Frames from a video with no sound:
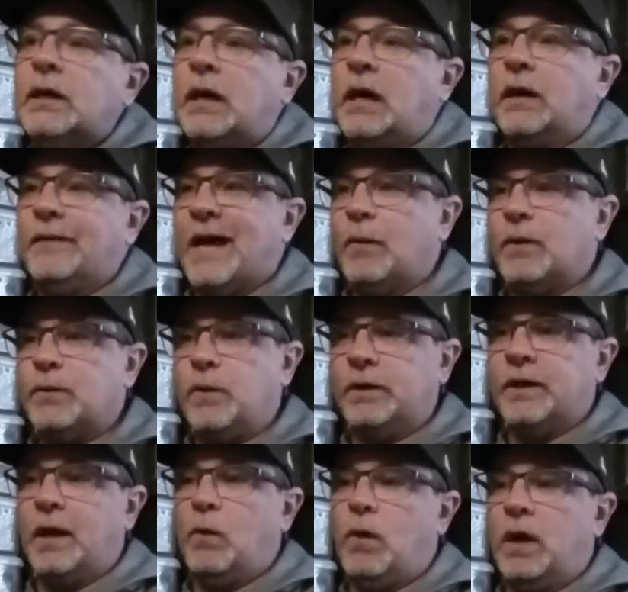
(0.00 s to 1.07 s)
And that was
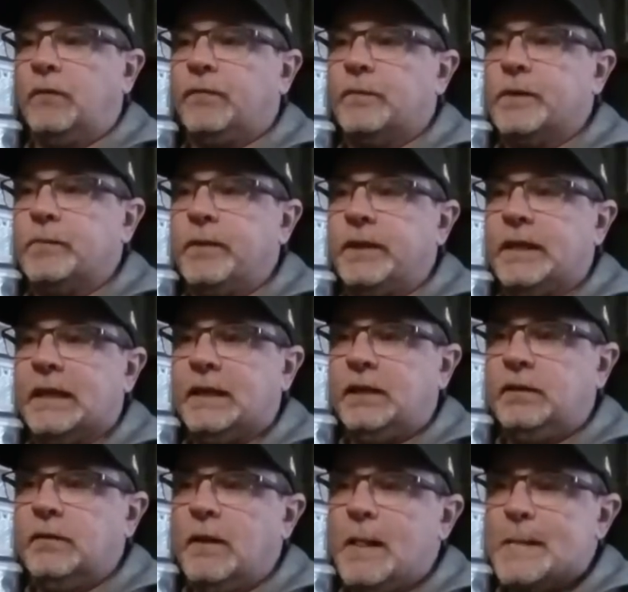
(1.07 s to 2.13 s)
one that I wanted from the
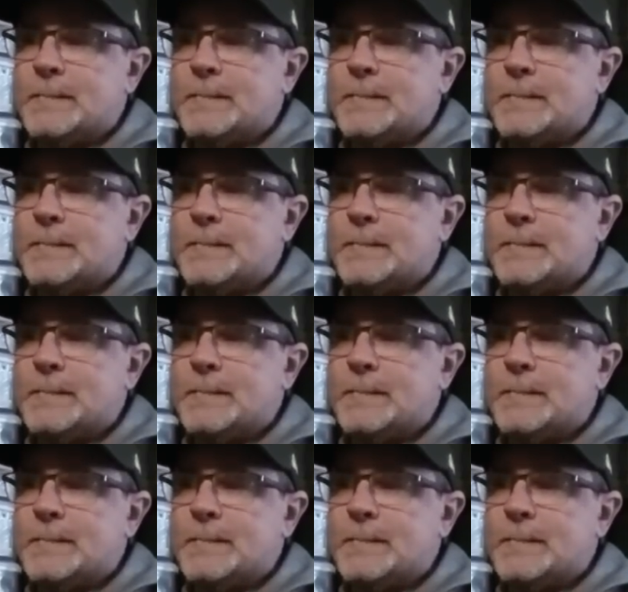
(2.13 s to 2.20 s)
beginning,